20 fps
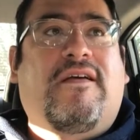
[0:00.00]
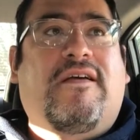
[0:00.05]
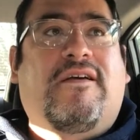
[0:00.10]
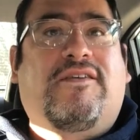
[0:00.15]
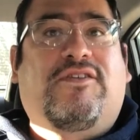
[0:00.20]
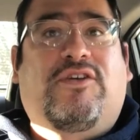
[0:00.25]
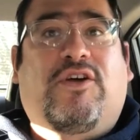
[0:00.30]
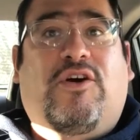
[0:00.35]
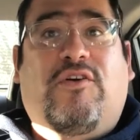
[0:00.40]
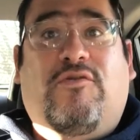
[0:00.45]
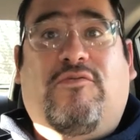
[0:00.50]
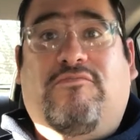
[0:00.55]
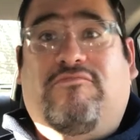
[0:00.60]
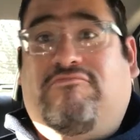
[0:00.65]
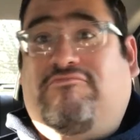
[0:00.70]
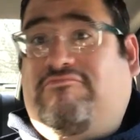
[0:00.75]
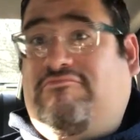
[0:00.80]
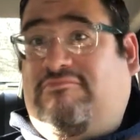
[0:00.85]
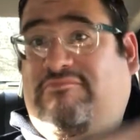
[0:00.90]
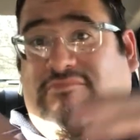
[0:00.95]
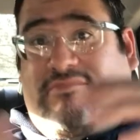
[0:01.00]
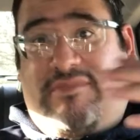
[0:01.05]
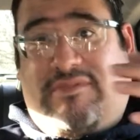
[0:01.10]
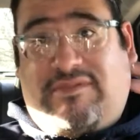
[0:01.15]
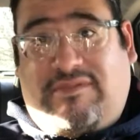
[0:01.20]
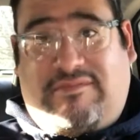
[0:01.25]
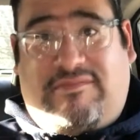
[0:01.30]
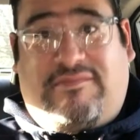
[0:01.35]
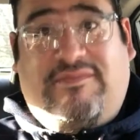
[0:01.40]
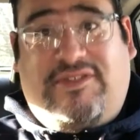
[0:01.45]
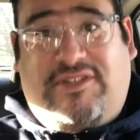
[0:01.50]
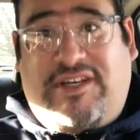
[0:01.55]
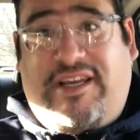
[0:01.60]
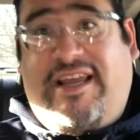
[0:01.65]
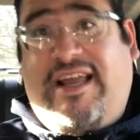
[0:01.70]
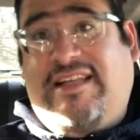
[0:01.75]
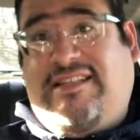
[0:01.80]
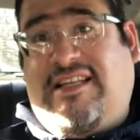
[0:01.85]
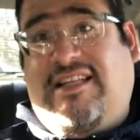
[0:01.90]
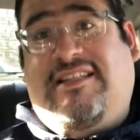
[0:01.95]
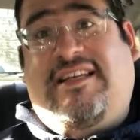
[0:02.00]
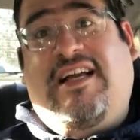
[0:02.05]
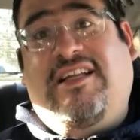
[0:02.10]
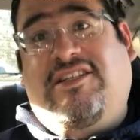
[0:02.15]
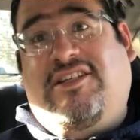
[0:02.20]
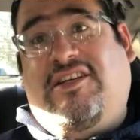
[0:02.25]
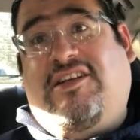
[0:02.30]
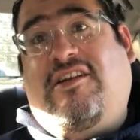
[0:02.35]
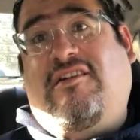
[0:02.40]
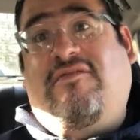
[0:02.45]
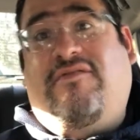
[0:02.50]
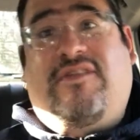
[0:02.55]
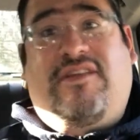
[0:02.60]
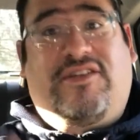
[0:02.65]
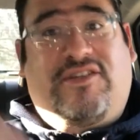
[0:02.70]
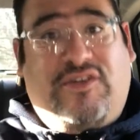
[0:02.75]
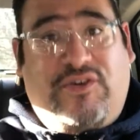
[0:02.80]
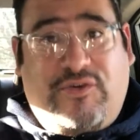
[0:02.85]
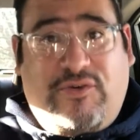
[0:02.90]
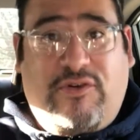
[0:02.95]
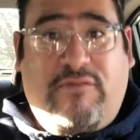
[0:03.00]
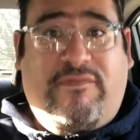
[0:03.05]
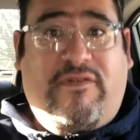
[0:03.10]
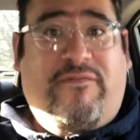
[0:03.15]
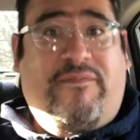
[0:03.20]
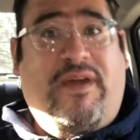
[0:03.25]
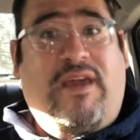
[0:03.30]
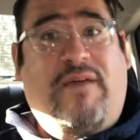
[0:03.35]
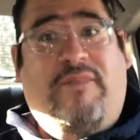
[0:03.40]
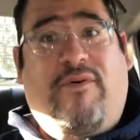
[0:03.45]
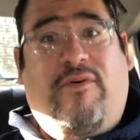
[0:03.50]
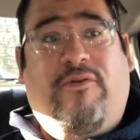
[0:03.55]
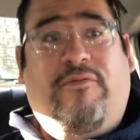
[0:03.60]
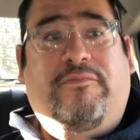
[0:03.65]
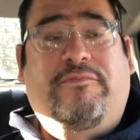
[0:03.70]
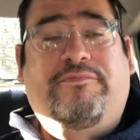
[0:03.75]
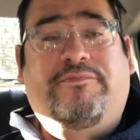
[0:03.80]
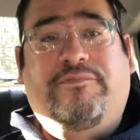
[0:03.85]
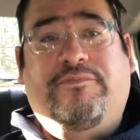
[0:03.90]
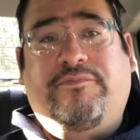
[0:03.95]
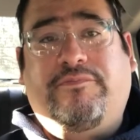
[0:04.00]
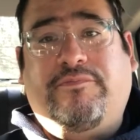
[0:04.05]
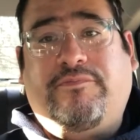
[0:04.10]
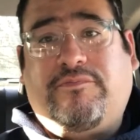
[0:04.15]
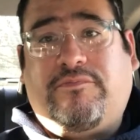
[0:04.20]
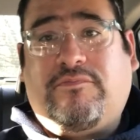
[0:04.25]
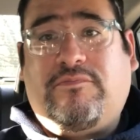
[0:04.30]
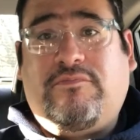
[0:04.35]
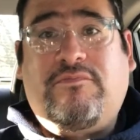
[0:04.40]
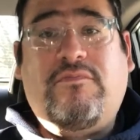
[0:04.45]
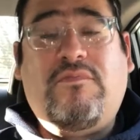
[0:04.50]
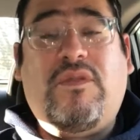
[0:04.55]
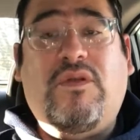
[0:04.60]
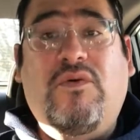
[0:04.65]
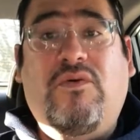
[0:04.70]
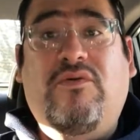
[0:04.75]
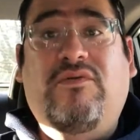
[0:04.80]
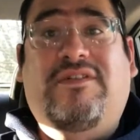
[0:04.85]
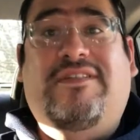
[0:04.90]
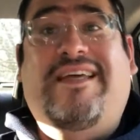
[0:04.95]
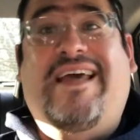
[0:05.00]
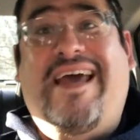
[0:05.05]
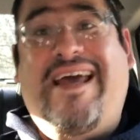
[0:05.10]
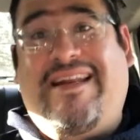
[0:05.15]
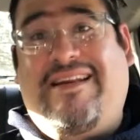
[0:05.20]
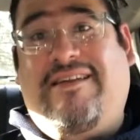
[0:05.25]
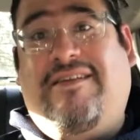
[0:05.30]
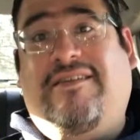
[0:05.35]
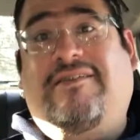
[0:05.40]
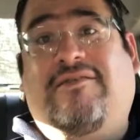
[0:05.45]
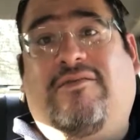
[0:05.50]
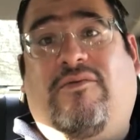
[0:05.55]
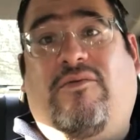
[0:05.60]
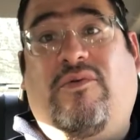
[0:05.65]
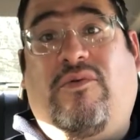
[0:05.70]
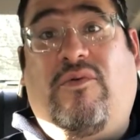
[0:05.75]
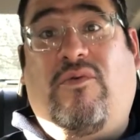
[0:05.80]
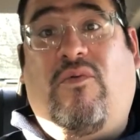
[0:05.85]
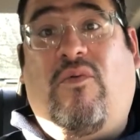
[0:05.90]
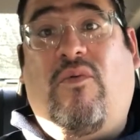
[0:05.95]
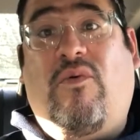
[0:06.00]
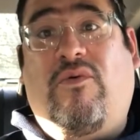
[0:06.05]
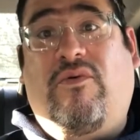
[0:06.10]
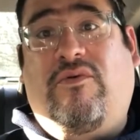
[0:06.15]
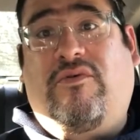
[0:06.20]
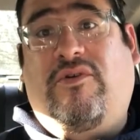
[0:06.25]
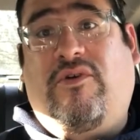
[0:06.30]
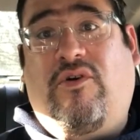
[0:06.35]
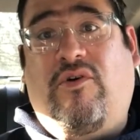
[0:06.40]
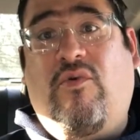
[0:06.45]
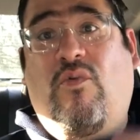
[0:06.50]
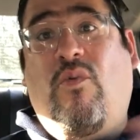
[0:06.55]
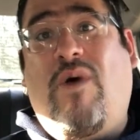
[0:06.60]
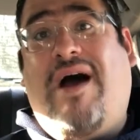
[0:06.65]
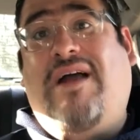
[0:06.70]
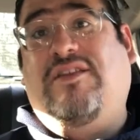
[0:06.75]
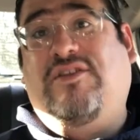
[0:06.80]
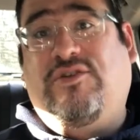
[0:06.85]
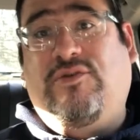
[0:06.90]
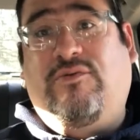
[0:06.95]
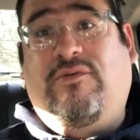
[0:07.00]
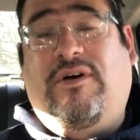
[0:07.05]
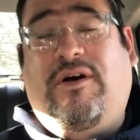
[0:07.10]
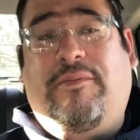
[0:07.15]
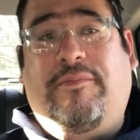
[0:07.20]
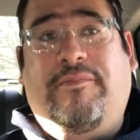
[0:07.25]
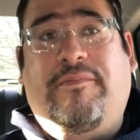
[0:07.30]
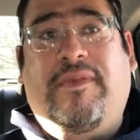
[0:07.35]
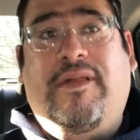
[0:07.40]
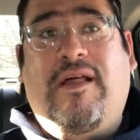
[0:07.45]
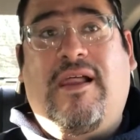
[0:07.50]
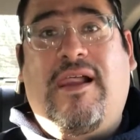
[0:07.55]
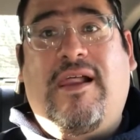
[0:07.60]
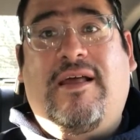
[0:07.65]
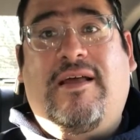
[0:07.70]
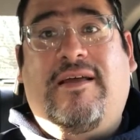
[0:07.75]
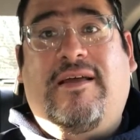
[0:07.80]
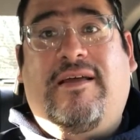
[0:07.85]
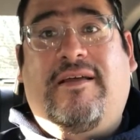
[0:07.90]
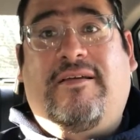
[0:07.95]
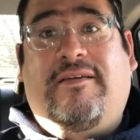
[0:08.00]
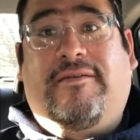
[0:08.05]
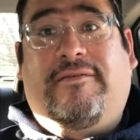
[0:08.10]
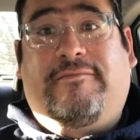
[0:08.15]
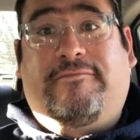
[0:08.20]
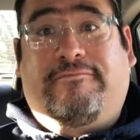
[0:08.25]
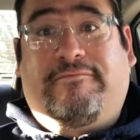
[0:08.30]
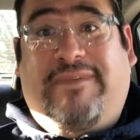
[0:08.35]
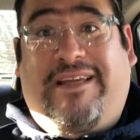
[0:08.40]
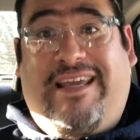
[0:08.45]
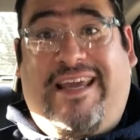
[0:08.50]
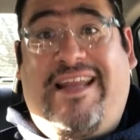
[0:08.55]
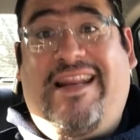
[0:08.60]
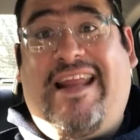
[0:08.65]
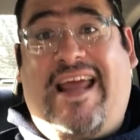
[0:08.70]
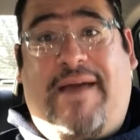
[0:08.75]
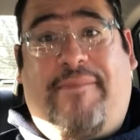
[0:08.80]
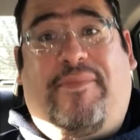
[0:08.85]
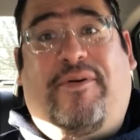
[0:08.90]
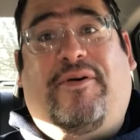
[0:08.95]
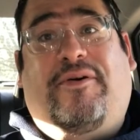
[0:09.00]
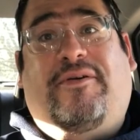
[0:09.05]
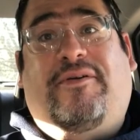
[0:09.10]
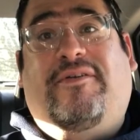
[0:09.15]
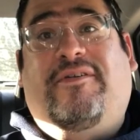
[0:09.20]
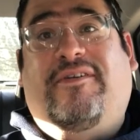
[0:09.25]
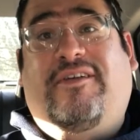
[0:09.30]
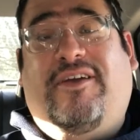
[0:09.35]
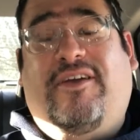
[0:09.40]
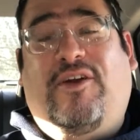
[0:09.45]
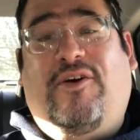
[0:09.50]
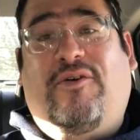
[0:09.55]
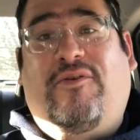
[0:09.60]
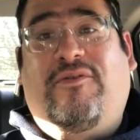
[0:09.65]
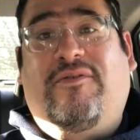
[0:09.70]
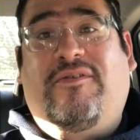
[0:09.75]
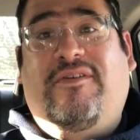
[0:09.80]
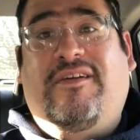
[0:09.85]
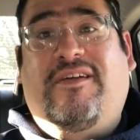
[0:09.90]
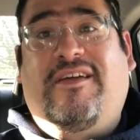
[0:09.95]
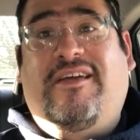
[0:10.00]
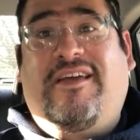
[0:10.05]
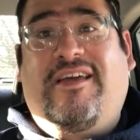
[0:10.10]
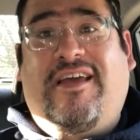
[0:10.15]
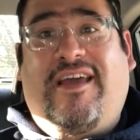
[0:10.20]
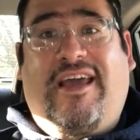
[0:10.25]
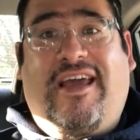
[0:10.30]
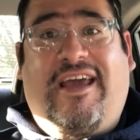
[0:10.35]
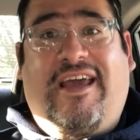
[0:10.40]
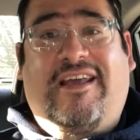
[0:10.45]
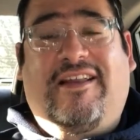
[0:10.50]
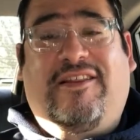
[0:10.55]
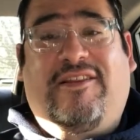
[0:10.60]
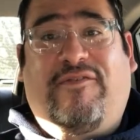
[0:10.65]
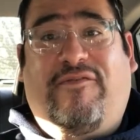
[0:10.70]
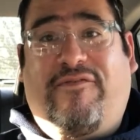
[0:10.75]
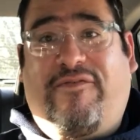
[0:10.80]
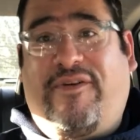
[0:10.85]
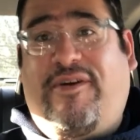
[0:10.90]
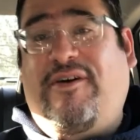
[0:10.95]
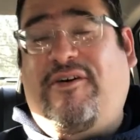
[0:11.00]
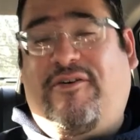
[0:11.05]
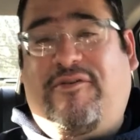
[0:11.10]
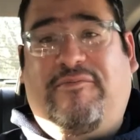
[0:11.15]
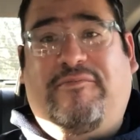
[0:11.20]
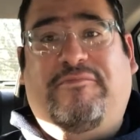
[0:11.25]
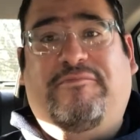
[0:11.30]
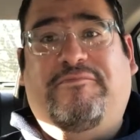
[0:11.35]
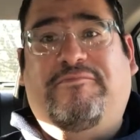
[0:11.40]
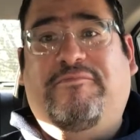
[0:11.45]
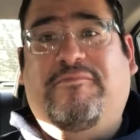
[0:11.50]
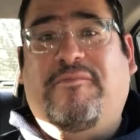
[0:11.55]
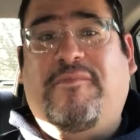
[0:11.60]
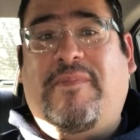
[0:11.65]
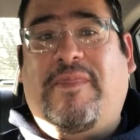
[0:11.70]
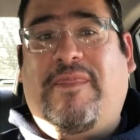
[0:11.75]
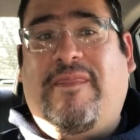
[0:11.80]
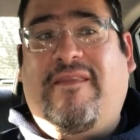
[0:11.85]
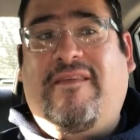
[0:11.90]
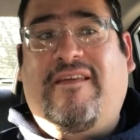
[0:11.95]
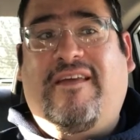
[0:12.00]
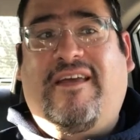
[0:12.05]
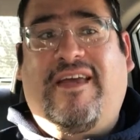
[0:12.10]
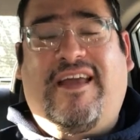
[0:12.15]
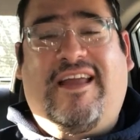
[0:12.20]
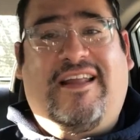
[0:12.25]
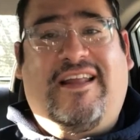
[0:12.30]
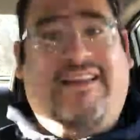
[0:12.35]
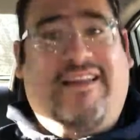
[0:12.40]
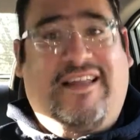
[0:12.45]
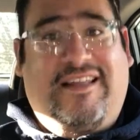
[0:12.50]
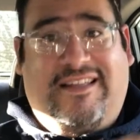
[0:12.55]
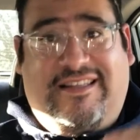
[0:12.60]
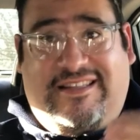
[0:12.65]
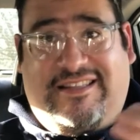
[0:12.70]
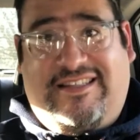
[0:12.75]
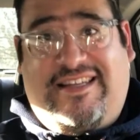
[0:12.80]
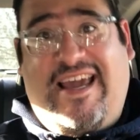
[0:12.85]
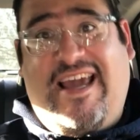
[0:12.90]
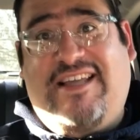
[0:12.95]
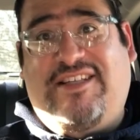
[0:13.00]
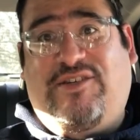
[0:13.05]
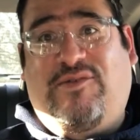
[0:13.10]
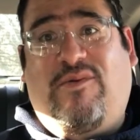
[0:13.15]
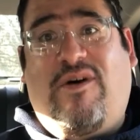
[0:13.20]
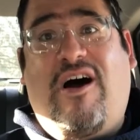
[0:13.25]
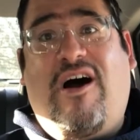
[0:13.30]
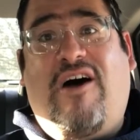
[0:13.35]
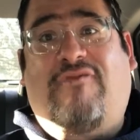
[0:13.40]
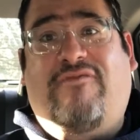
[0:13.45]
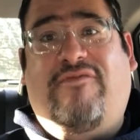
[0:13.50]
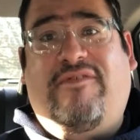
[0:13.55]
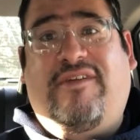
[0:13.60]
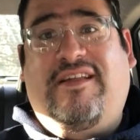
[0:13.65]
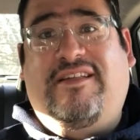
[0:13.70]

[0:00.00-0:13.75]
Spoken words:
So she gets attention of this group of people who want to kidnap her, you know. And the film, it takes you off.